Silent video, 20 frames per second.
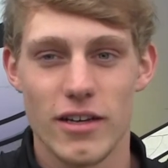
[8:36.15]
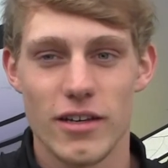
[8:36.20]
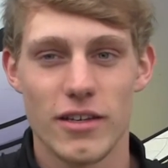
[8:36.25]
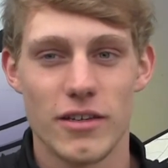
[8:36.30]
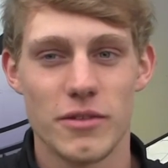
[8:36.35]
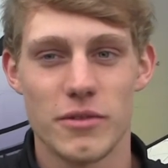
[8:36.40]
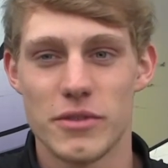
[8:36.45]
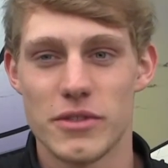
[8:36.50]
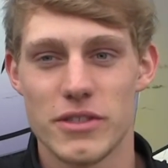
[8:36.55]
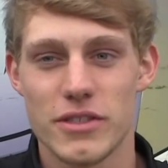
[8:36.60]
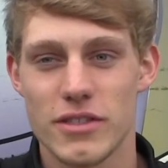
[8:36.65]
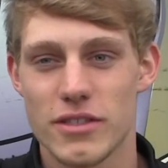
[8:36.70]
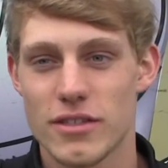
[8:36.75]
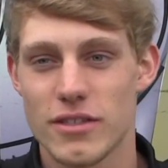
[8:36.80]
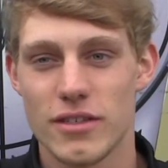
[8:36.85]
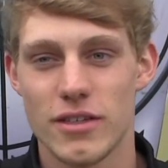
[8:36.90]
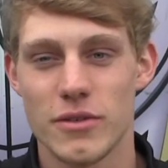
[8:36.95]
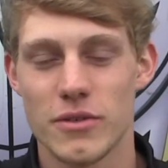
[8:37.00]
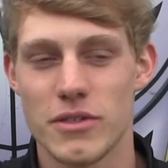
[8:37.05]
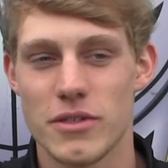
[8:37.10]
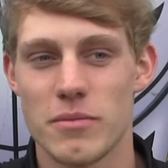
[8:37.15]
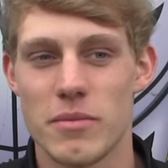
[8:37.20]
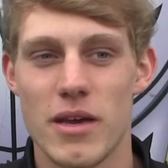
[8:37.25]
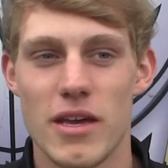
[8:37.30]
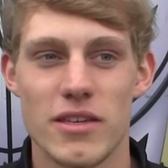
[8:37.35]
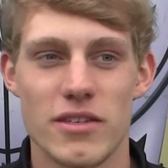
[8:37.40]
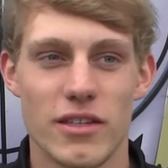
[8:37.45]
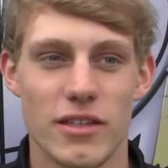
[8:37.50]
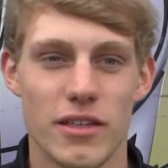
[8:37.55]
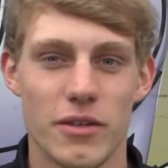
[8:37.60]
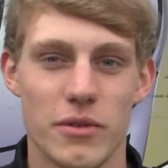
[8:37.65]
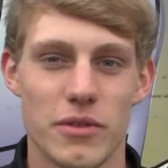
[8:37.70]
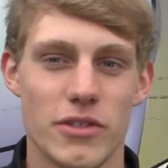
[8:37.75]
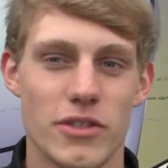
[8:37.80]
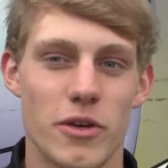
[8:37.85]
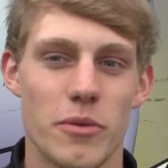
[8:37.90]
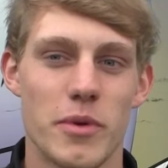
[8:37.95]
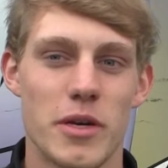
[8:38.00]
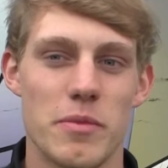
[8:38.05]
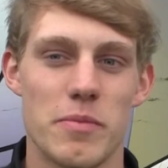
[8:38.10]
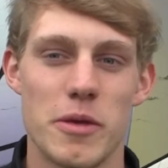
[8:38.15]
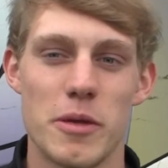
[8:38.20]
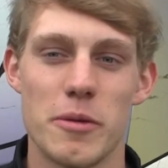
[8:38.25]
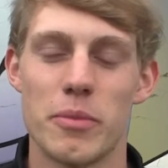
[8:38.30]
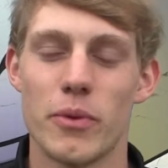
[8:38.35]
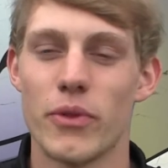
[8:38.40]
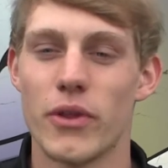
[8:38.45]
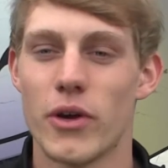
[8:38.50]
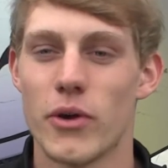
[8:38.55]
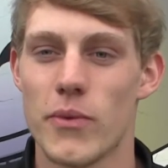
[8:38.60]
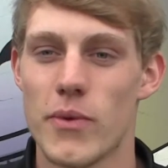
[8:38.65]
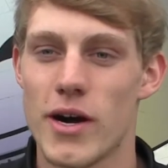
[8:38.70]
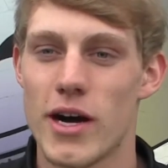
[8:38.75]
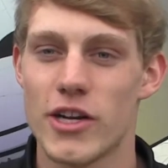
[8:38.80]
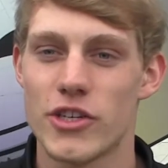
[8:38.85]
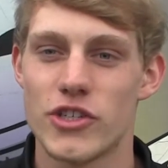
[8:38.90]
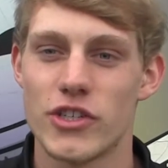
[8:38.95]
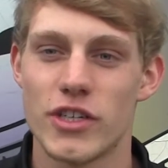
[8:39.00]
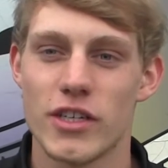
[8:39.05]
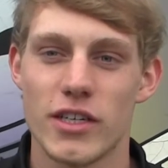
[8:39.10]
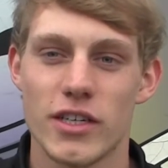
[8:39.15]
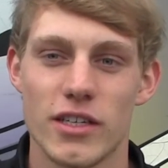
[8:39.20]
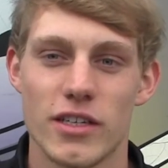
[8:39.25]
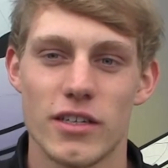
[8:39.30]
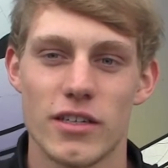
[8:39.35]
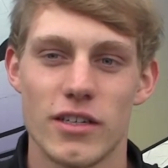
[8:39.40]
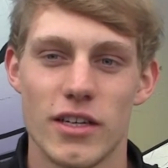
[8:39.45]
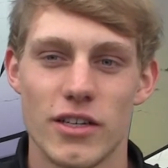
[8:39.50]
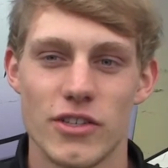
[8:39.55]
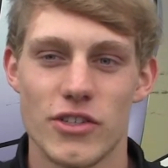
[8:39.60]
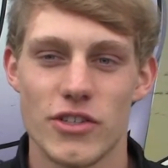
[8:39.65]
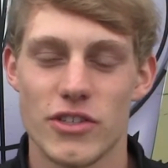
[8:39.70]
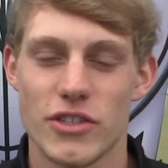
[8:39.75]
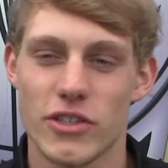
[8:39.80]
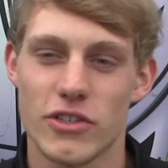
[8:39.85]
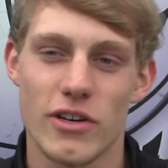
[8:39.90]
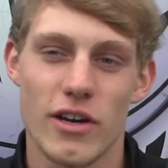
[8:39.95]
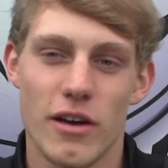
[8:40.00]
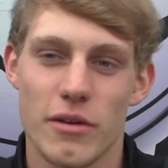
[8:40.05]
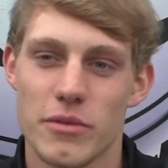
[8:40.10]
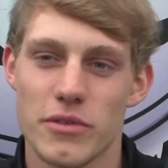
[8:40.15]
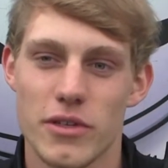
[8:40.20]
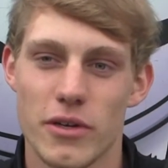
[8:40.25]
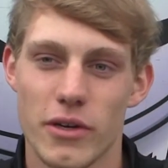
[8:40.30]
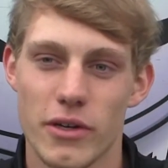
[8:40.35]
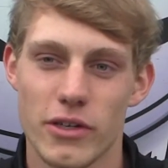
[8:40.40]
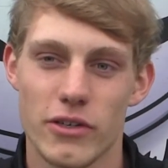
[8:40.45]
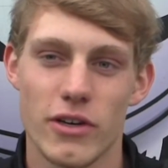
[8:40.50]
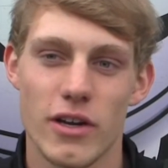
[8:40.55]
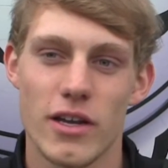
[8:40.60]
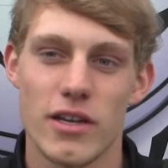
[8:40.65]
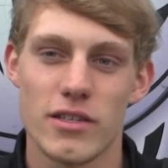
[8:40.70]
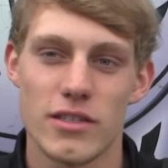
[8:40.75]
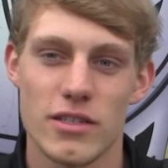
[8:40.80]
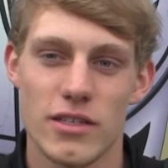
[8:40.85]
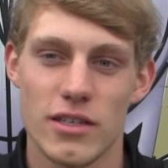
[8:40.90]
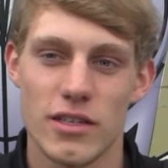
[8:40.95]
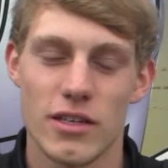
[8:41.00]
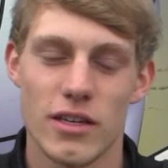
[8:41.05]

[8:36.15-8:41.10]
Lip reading: It was amazing. There were so many people that were watching, and just the crowd was going crazy.